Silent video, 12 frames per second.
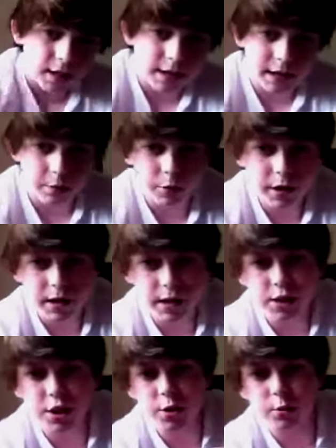Now, what you're
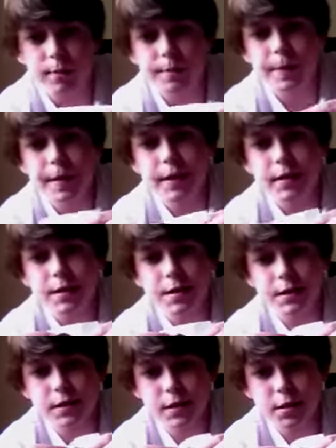going to do
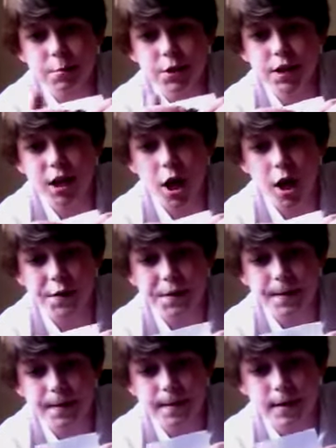is you're going to put the card,
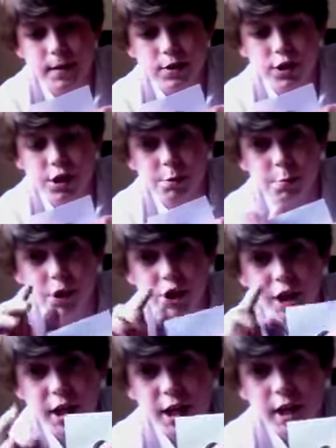you're going to
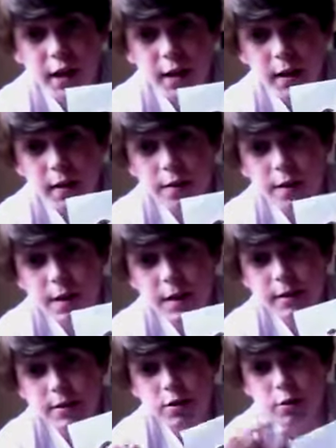put the
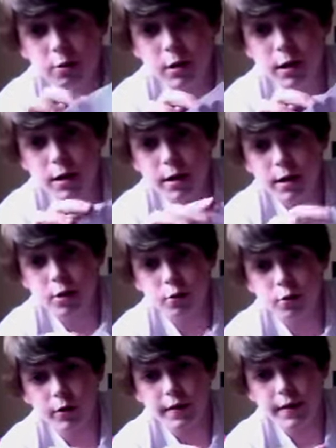little
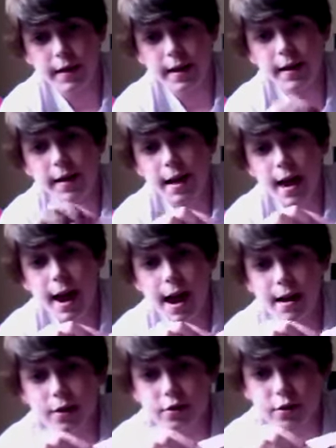coin there,
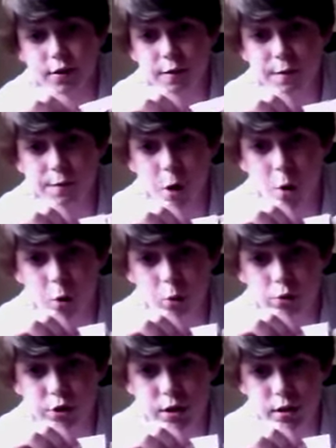and you're going to fold